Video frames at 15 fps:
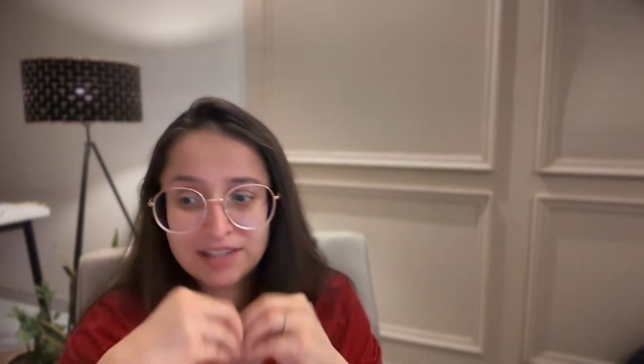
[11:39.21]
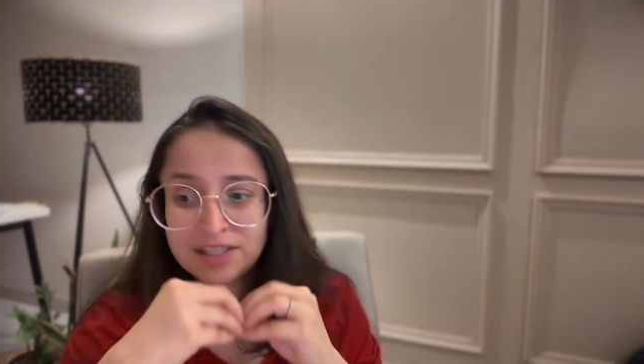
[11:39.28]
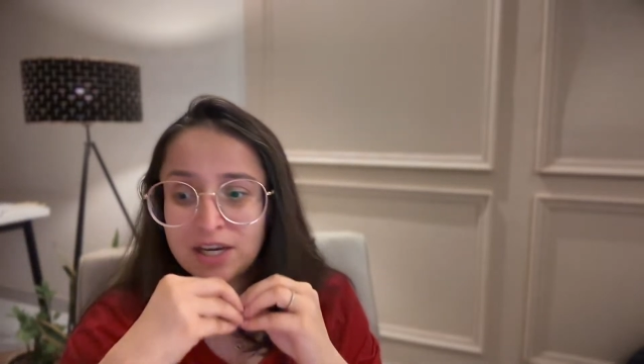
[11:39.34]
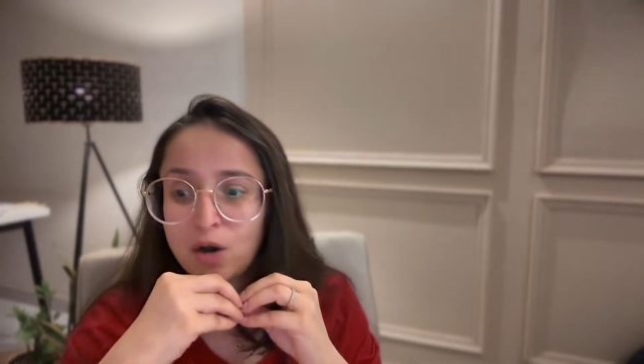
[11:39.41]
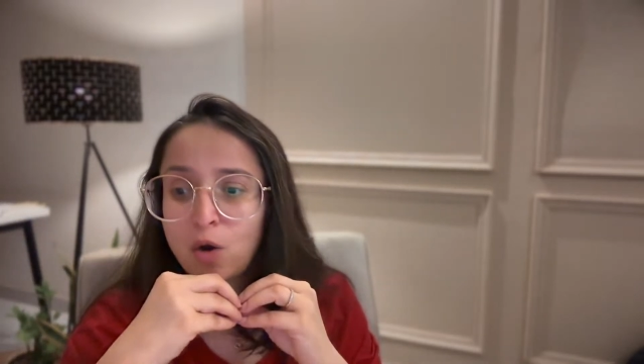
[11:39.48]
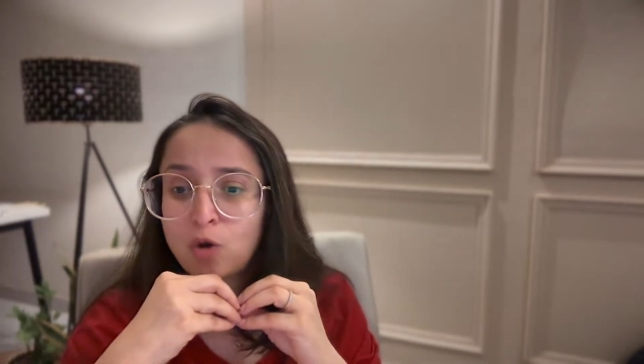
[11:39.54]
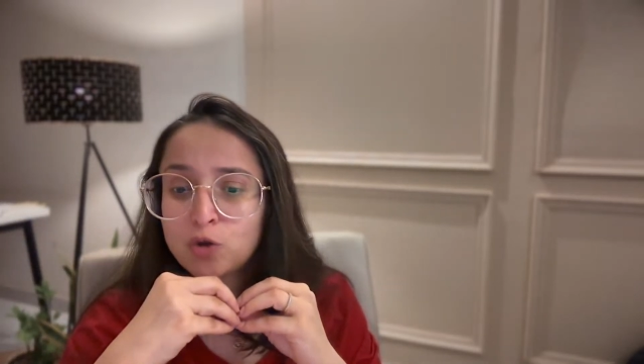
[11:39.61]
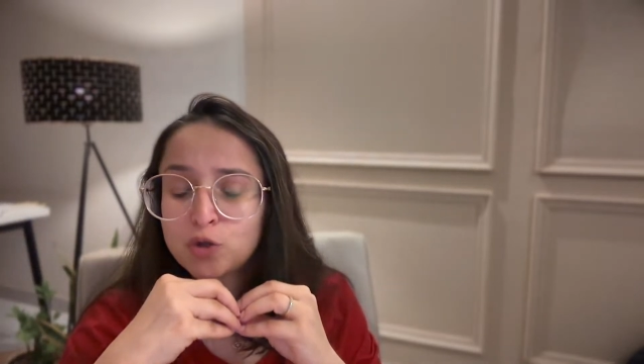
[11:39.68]
They're
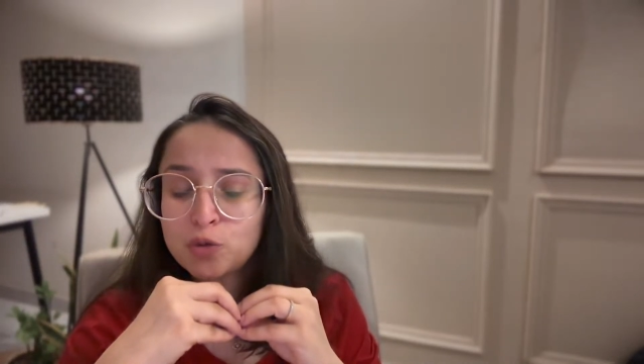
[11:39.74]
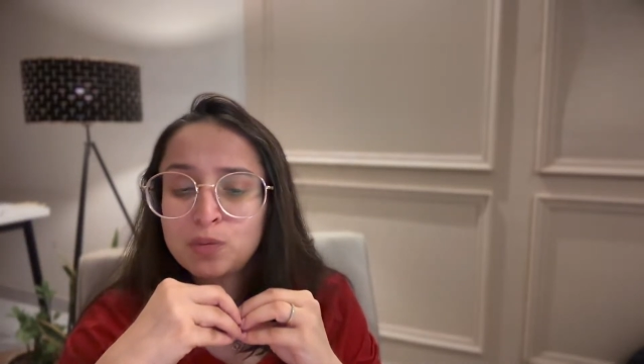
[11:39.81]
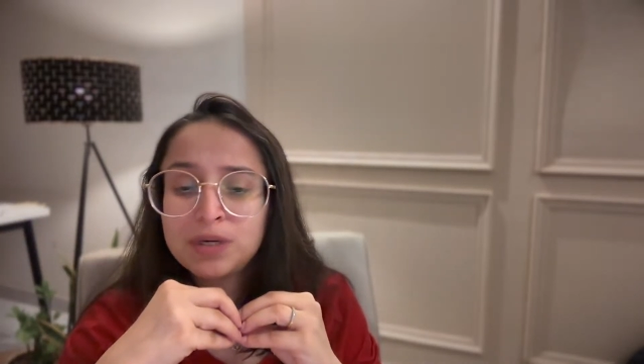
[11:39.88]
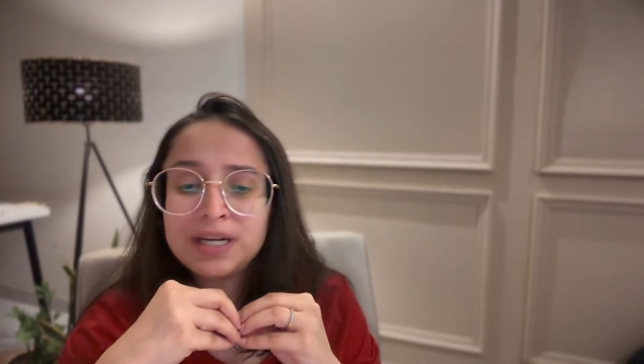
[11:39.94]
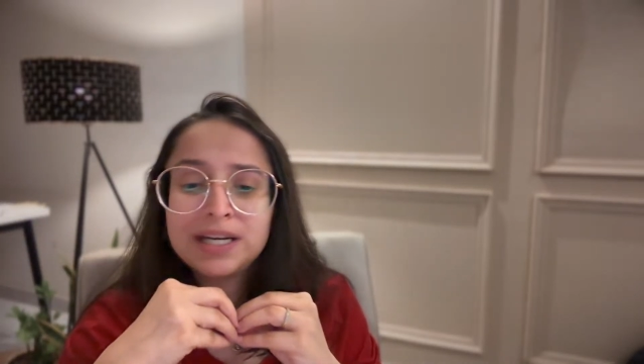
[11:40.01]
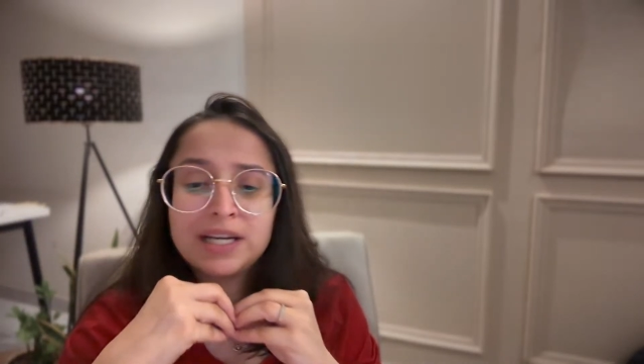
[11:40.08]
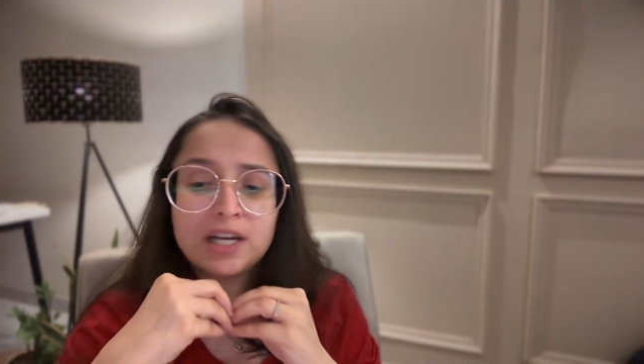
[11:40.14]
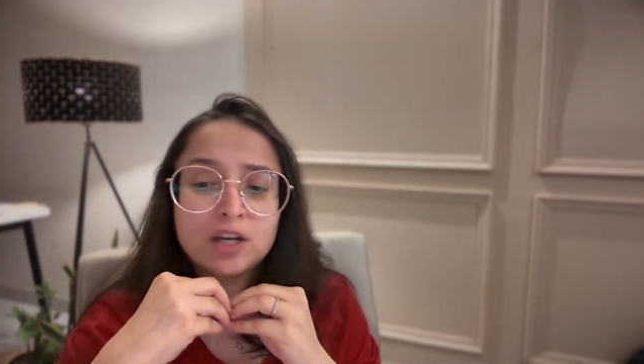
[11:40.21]
also
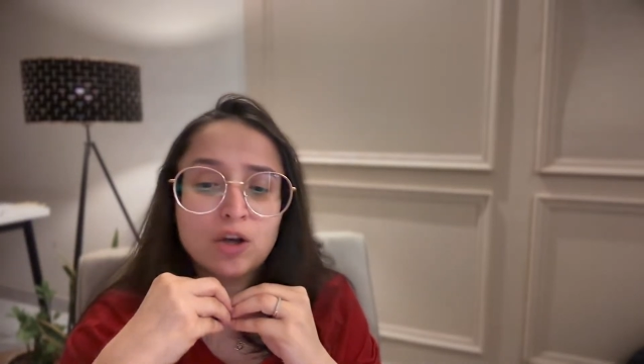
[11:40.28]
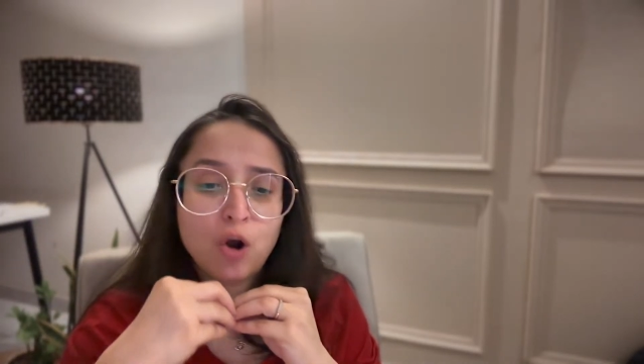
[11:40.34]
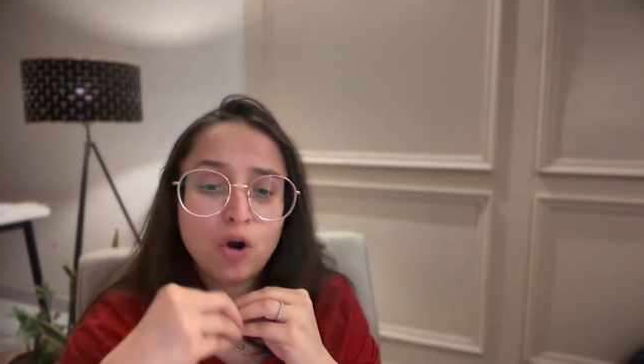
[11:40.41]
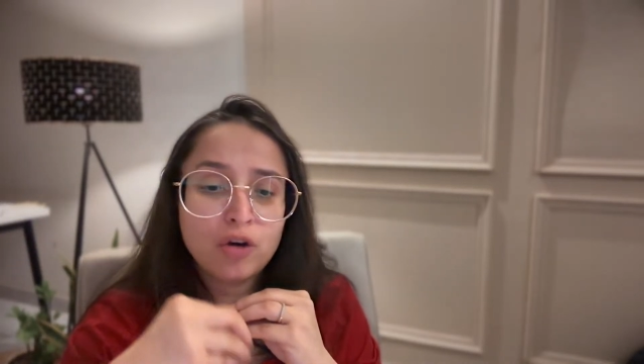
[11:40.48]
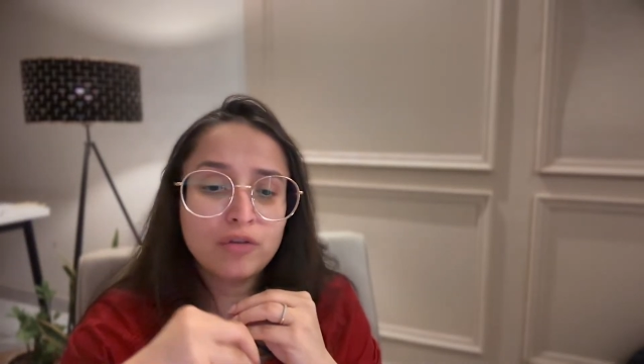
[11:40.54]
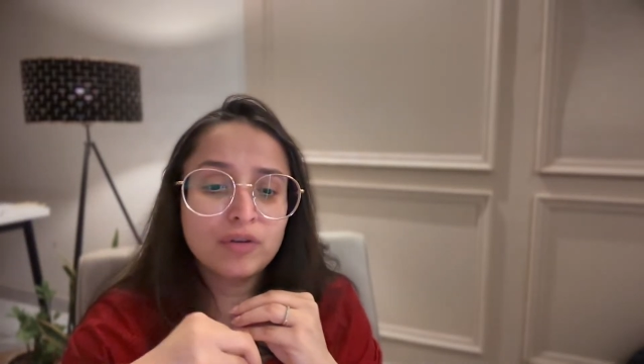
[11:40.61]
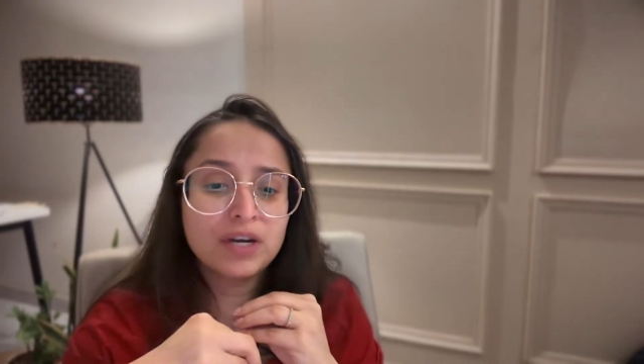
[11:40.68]
building a lot of